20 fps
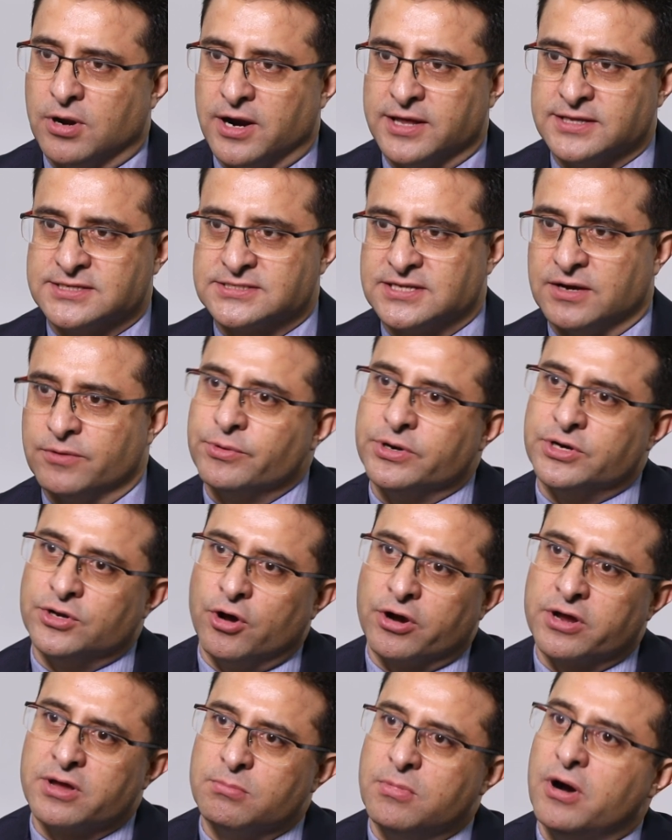A lot of stuff we're
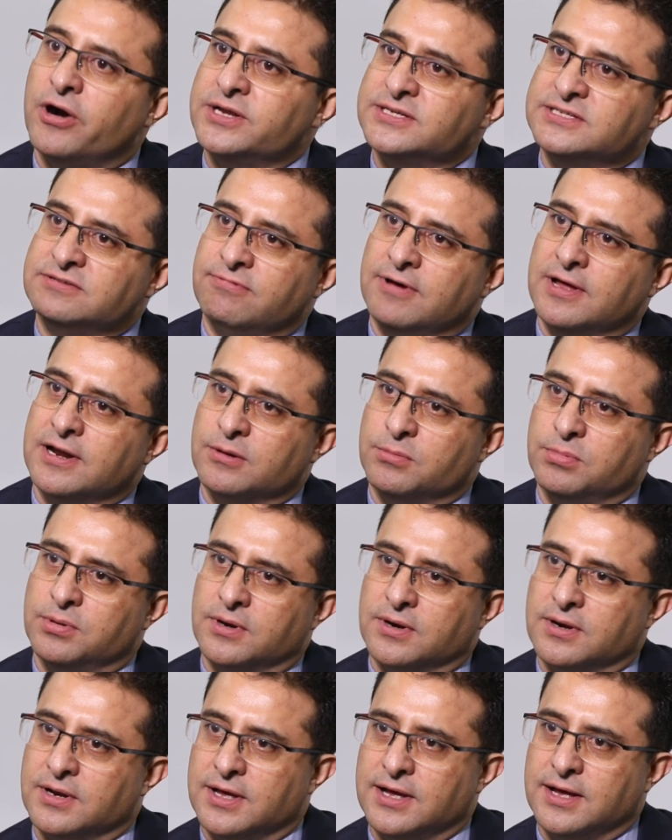talking about is
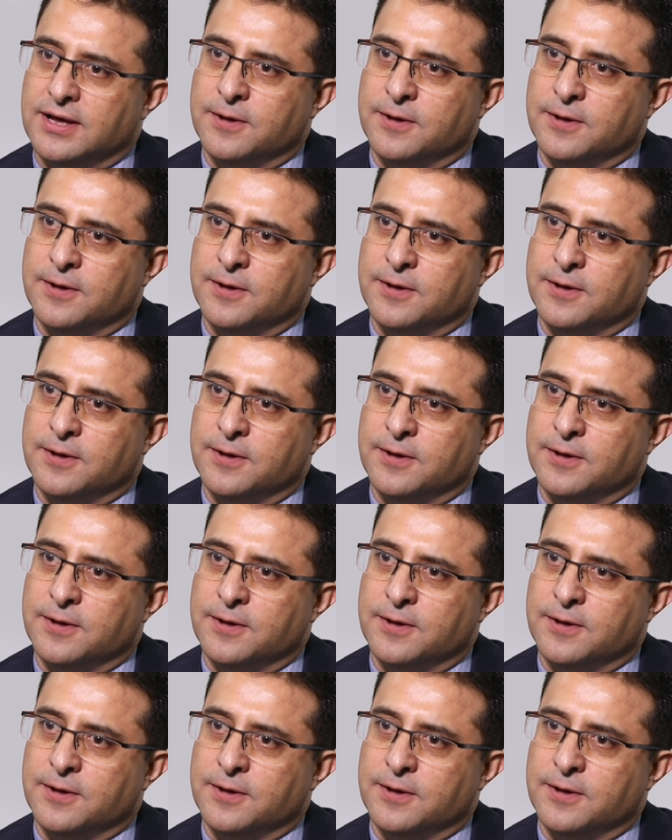available.